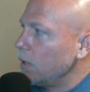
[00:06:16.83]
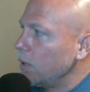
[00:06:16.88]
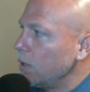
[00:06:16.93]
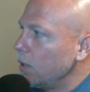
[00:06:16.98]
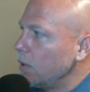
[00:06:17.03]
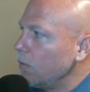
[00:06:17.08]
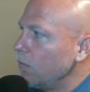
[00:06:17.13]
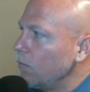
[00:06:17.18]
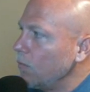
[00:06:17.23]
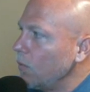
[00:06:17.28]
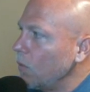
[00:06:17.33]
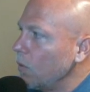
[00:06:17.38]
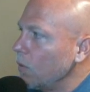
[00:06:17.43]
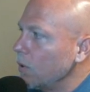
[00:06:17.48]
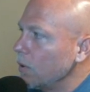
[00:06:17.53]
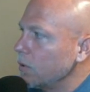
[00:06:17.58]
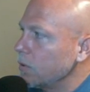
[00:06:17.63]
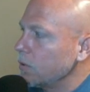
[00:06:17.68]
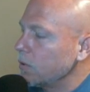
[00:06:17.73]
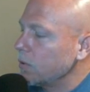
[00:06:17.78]
hidden
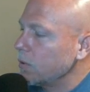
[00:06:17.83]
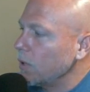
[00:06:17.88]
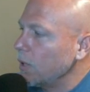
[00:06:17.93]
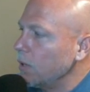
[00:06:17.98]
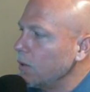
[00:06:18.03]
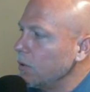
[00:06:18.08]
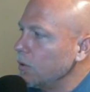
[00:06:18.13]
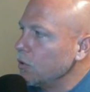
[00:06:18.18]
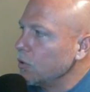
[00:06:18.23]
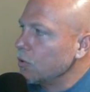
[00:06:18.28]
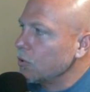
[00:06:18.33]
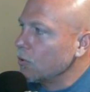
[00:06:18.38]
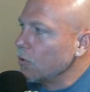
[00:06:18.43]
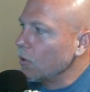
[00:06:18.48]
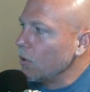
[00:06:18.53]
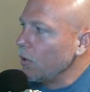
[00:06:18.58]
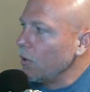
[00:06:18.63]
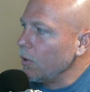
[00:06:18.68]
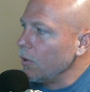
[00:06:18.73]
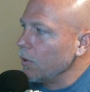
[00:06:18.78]
force and the
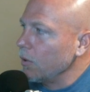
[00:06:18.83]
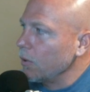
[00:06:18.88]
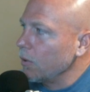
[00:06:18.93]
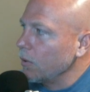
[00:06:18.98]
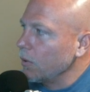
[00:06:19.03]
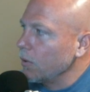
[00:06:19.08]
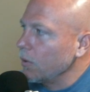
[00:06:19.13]
destroyer,